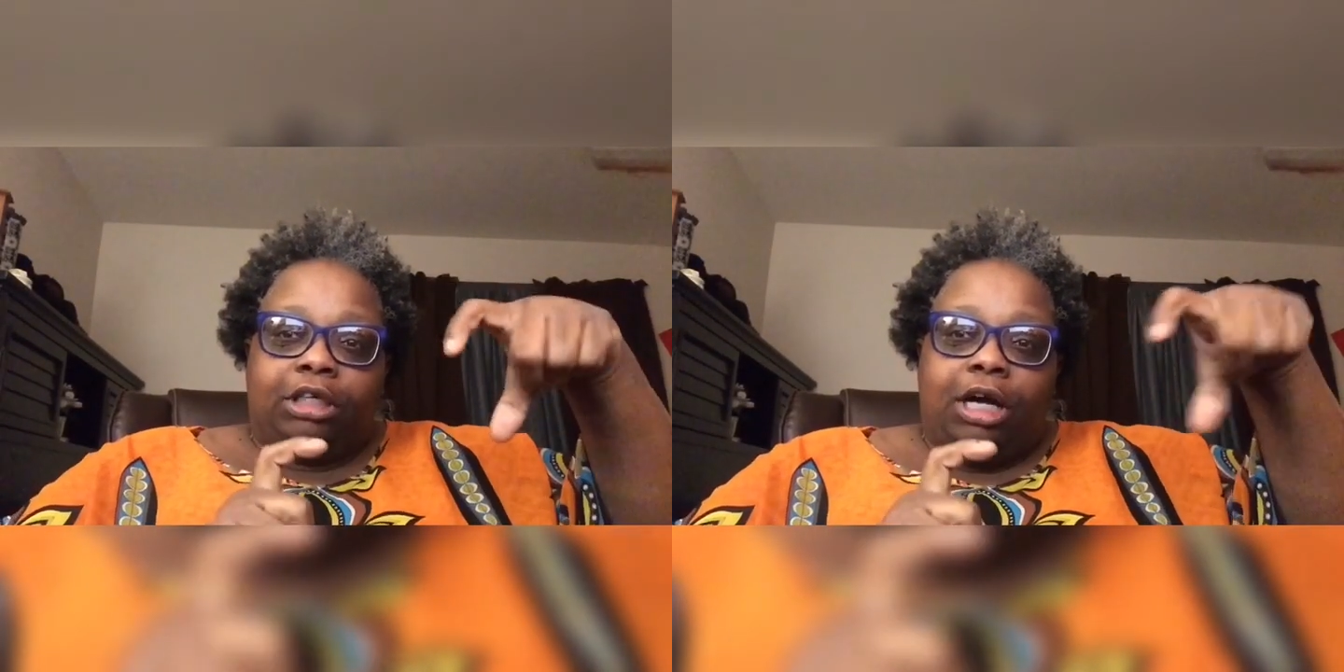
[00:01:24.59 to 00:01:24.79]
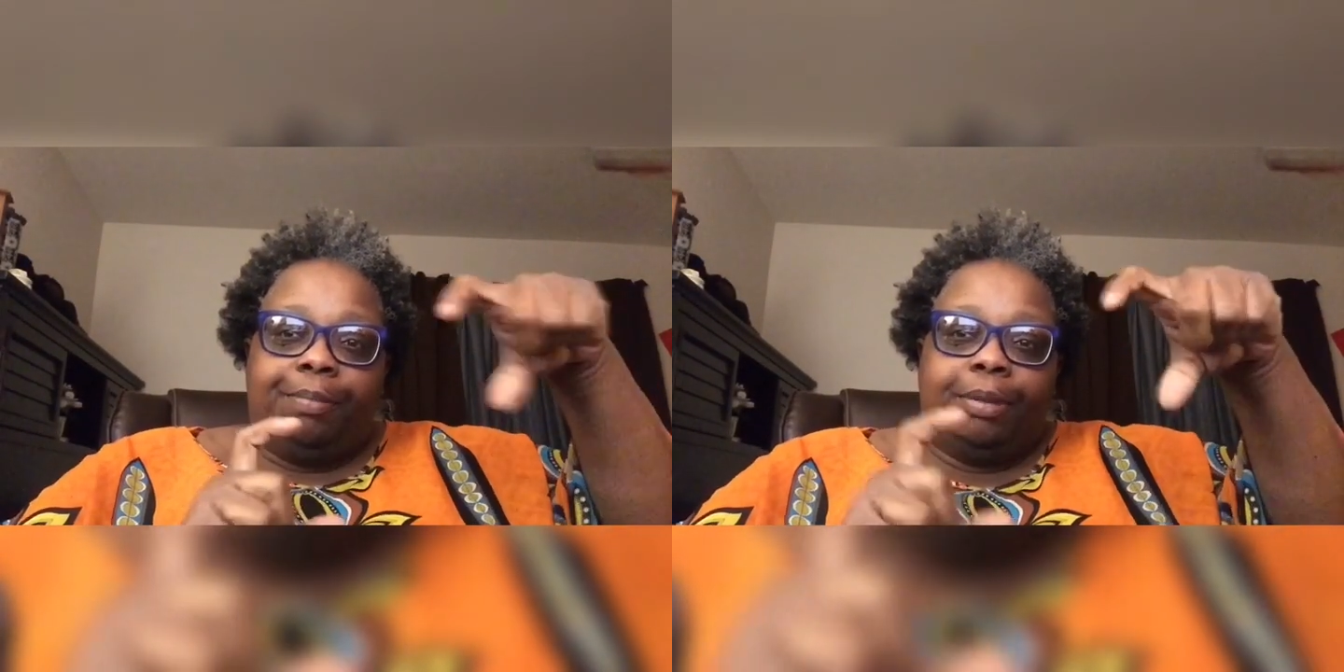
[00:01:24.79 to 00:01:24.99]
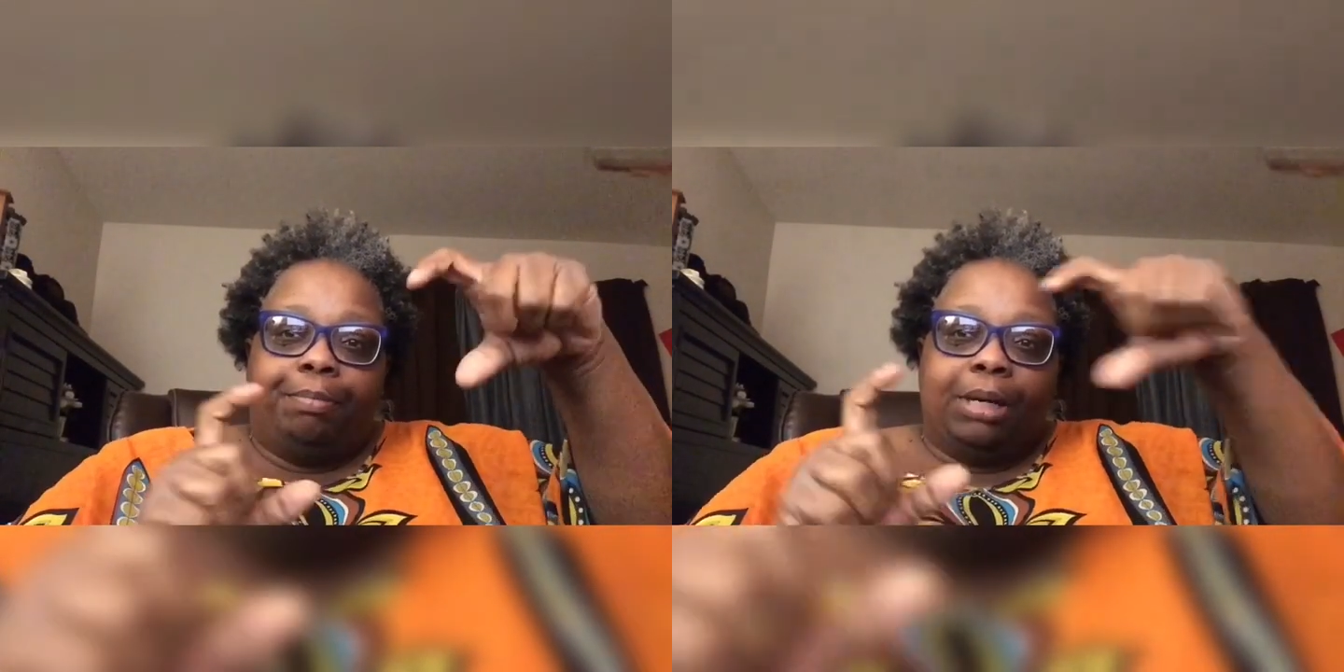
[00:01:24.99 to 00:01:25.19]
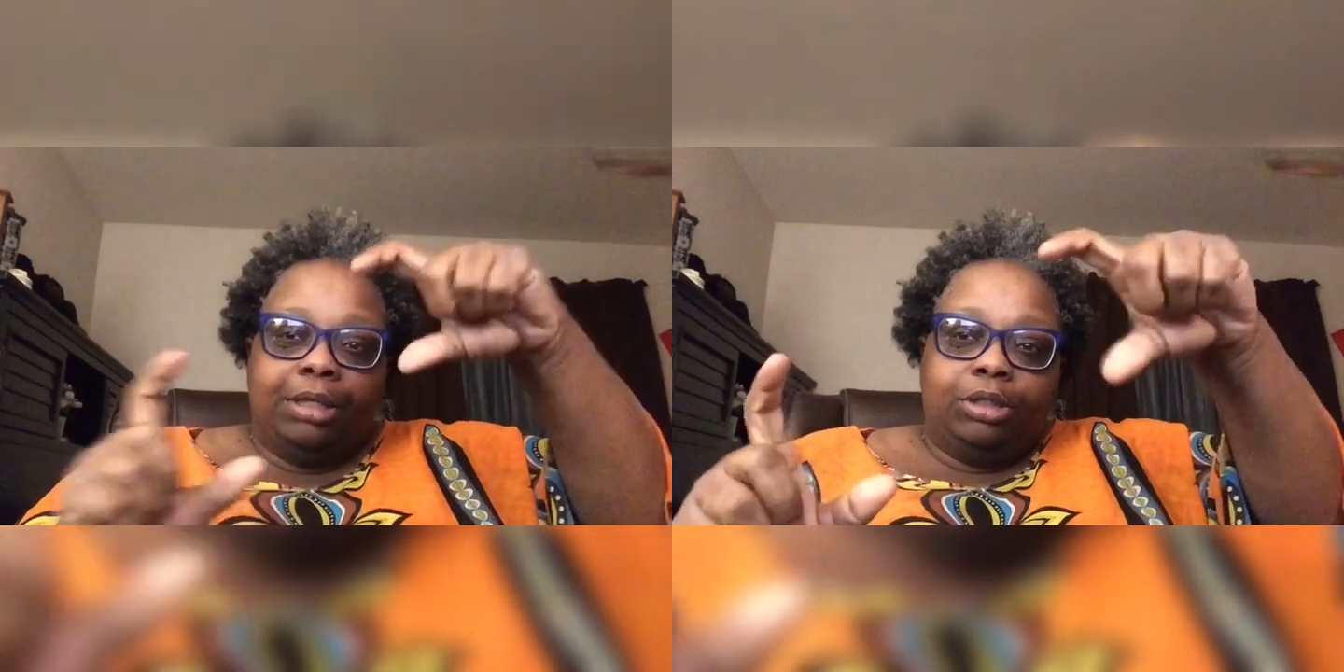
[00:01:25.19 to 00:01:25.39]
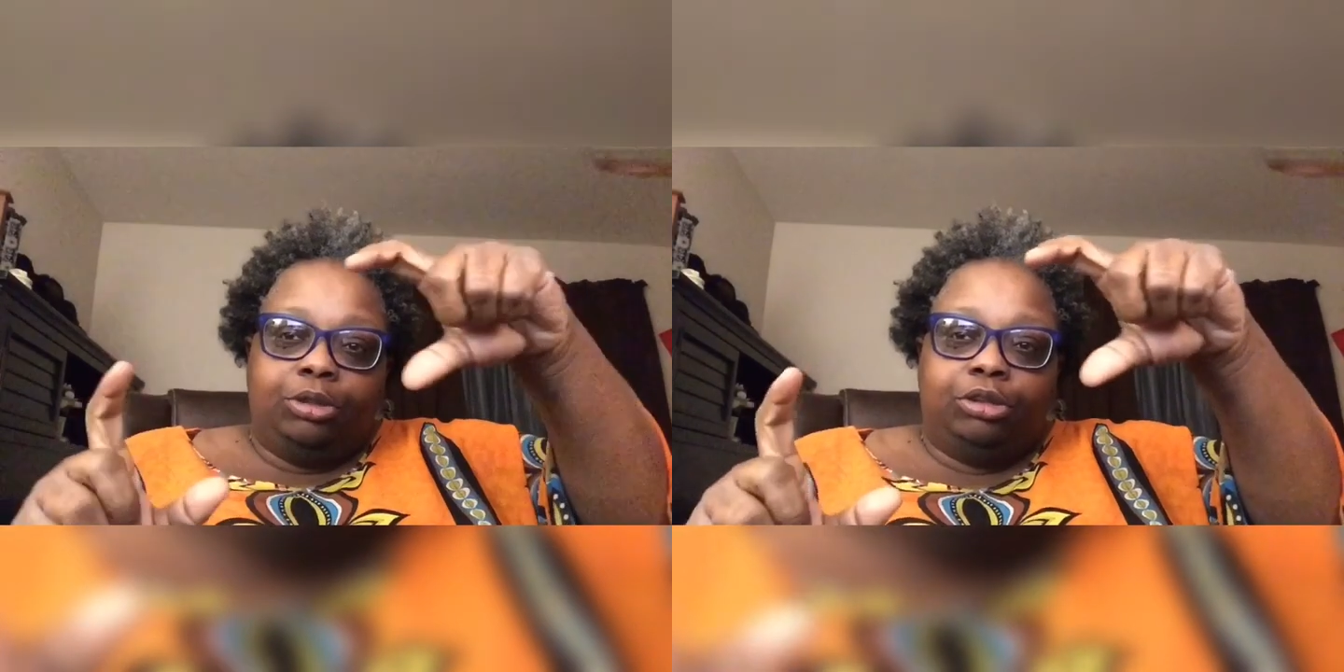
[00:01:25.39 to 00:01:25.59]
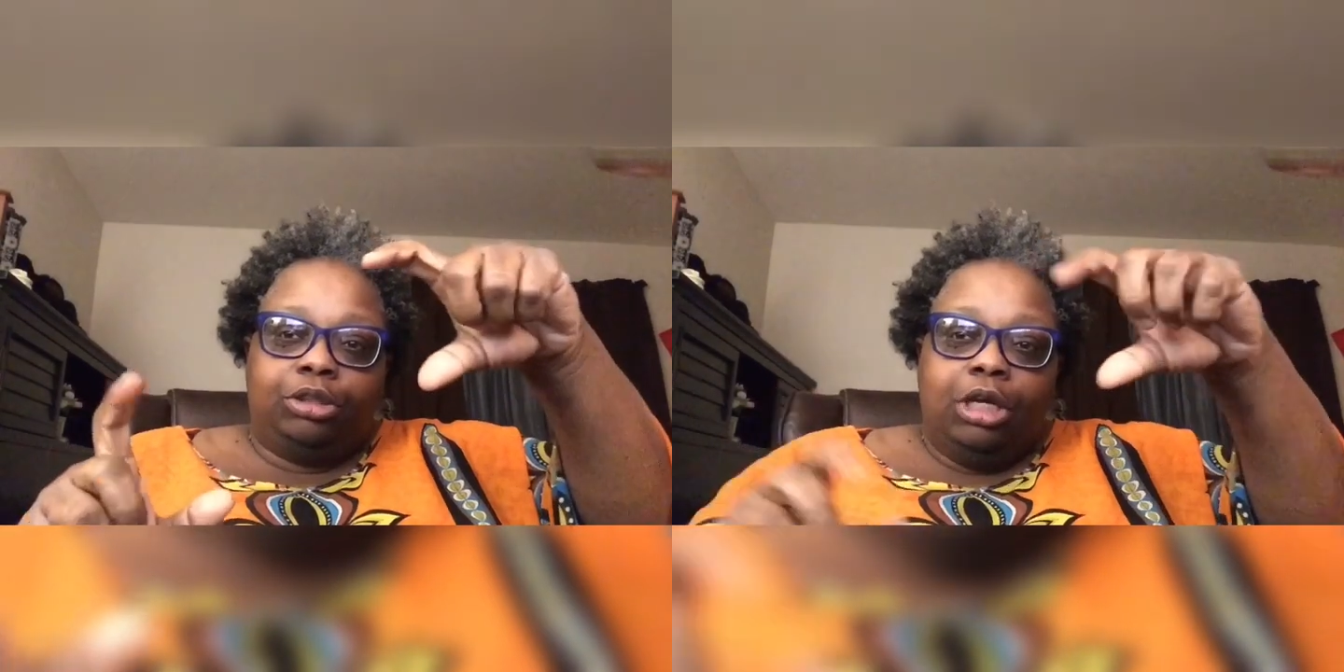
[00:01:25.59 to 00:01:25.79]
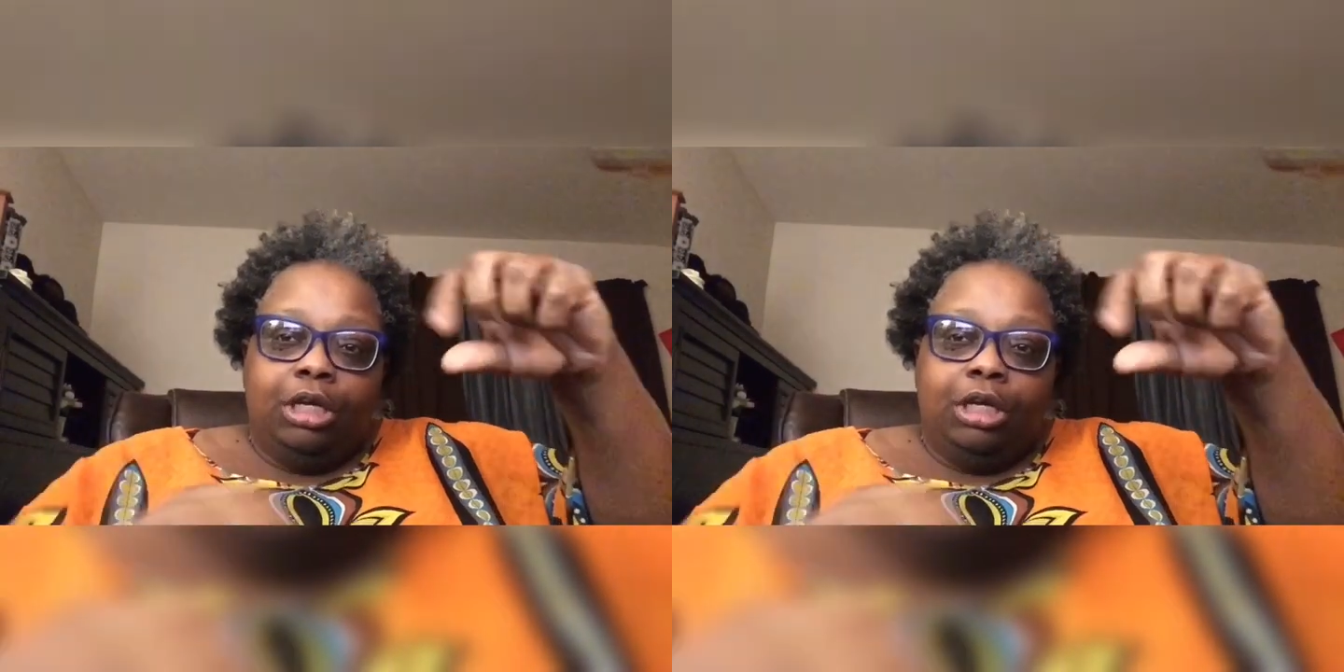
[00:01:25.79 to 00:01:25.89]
a couple of bundles